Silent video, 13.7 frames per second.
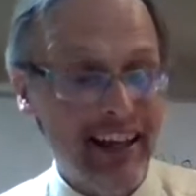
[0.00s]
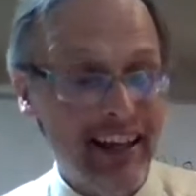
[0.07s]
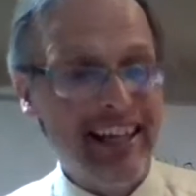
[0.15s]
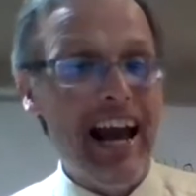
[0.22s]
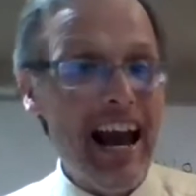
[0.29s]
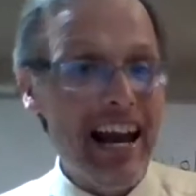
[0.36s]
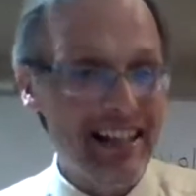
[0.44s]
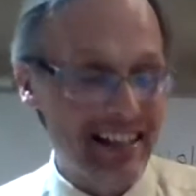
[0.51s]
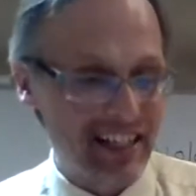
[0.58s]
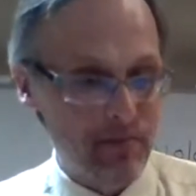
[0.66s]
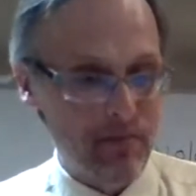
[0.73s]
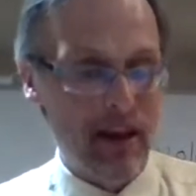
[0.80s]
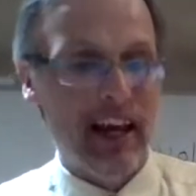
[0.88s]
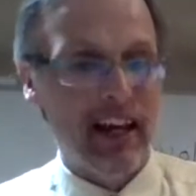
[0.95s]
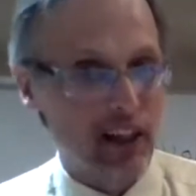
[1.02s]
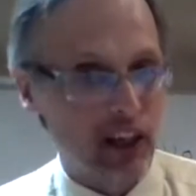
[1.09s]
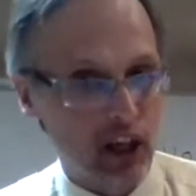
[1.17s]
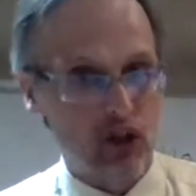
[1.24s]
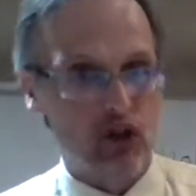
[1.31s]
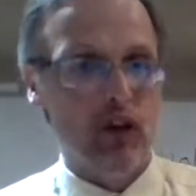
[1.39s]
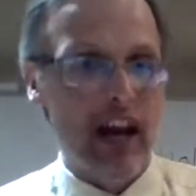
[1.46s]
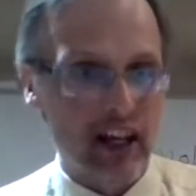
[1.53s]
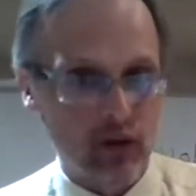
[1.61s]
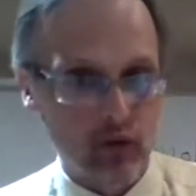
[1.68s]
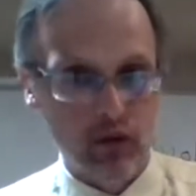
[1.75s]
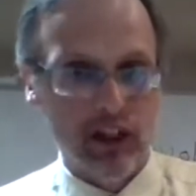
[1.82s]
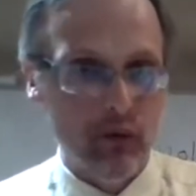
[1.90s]
Gas expands and contracts
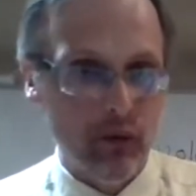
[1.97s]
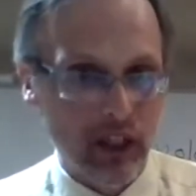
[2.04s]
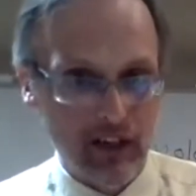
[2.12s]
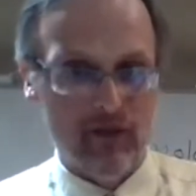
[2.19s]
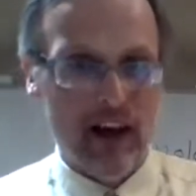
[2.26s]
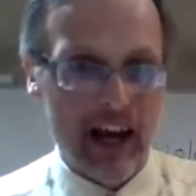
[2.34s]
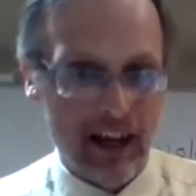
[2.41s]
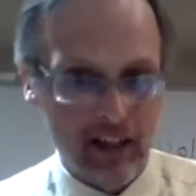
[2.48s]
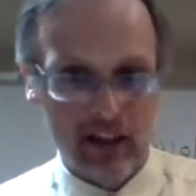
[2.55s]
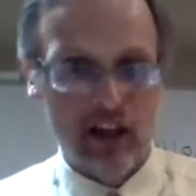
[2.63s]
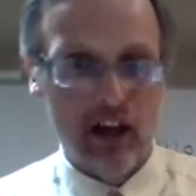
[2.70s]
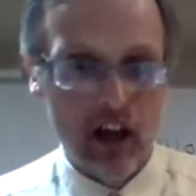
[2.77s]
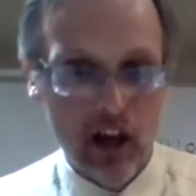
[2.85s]
really fast.